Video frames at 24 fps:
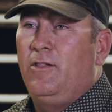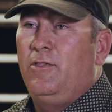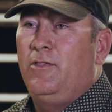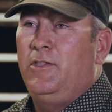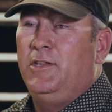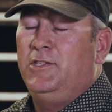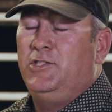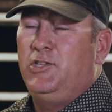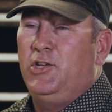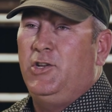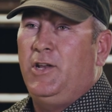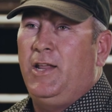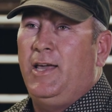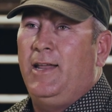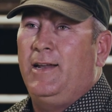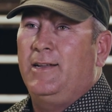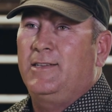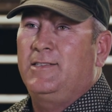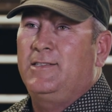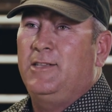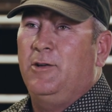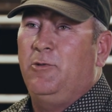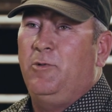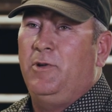the
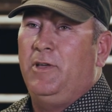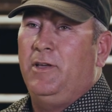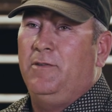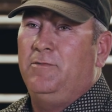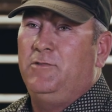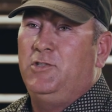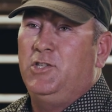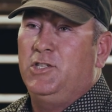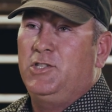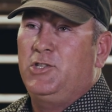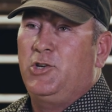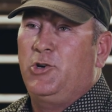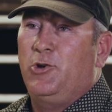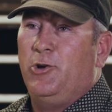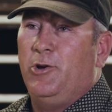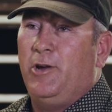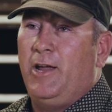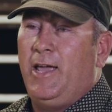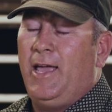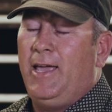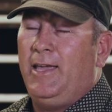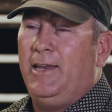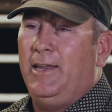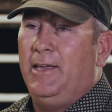genetics that we have just
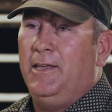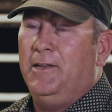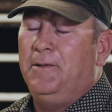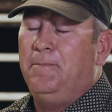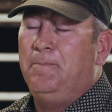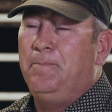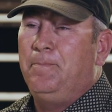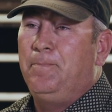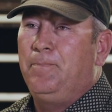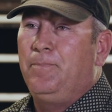created